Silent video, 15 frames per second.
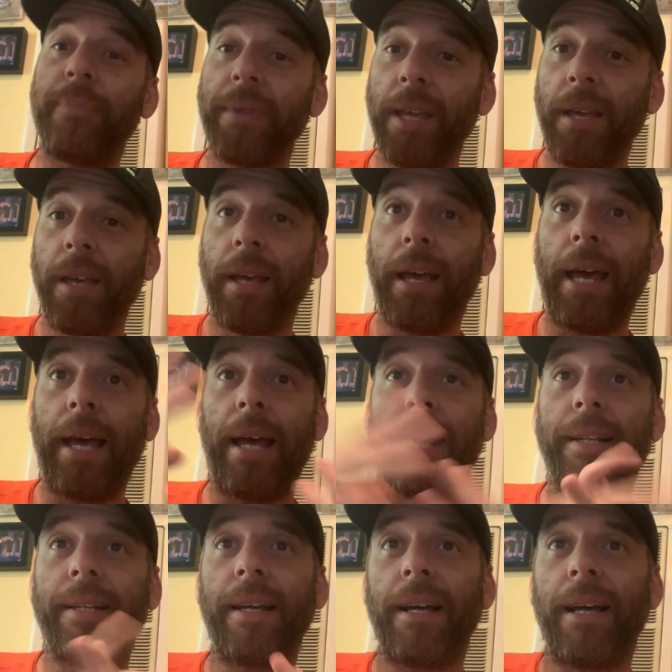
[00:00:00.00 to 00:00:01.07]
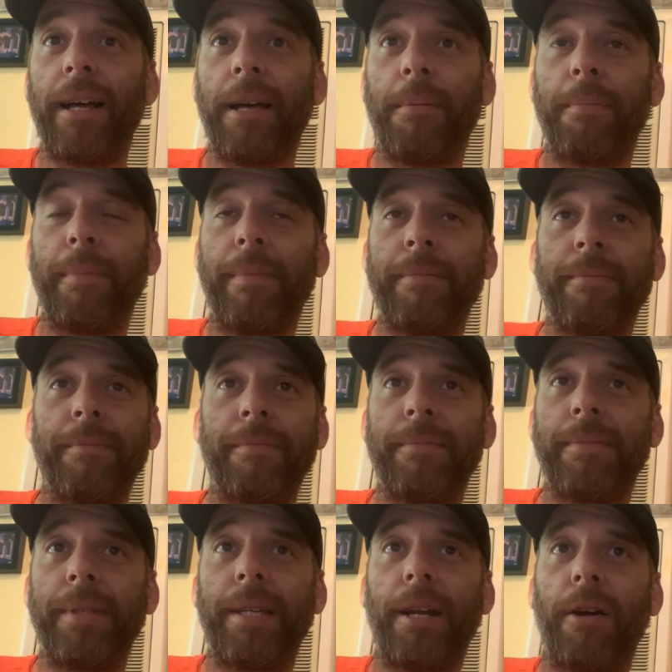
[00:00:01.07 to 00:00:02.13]
see. And um,
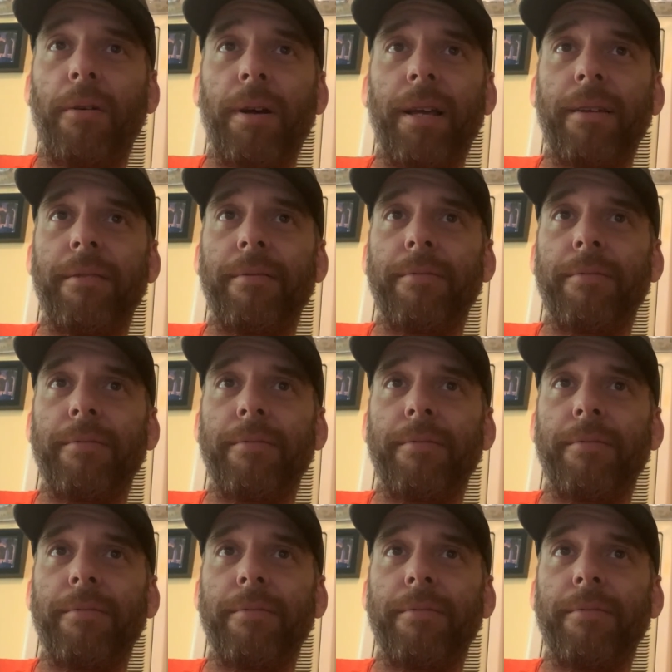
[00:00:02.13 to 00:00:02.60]
you know,